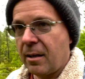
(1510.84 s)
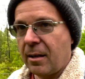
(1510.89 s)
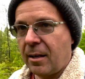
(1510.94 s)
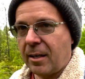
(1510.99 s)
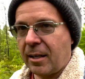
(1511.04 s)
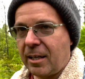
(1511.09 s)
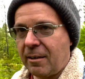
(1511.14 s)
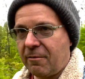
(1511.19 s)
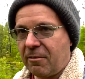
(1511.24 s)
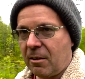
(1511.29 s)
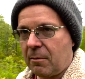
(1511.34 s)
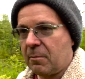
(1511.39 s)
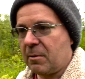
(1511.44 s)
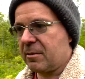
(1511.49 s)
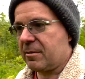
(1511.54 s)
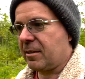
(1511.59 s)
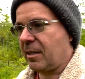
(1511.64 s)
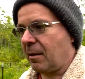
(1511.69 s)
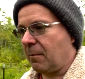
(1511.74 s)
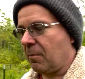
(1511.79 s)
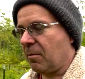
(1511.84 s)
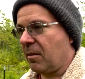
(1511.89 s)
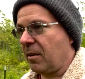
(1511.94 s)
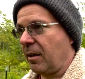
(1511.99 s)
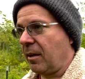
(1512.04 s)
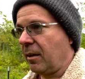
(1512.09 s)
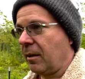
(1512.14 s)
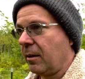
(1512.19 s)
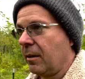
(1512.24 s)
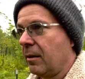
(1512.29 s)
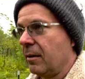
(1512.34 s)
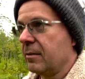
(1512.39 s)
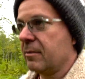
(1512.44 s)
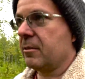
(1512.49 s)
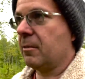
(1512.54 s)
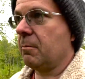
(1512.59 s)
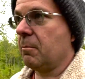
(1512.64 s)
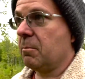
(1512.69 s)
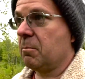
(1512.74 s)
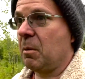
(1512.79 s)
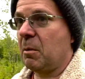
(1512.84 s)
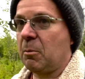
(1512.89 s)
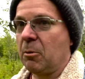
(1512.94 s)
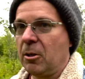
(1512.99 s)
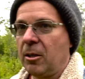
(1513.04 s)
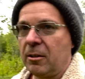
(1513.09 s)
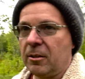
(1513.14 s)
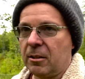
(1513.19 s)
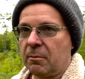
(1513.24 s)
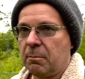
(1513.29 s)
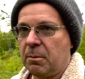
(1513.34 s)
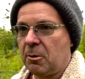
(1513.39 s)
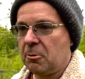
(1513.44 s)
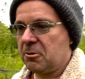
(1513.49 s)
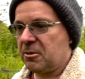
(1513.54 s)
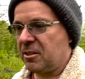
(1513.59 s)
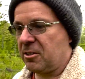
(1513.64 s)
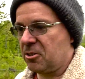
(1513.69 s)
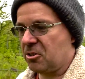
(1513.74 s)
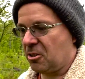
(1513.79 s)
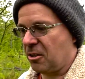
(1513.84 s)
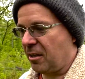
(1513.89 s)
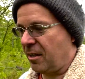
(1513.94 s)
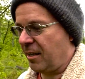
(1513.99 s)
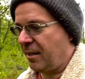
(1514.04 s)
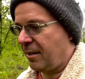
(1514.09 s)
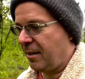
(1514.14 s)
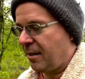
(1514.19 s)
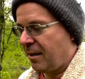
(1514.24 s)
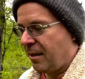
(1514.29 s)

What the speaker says: I give them the same thing. And some people call it a Bosey shot.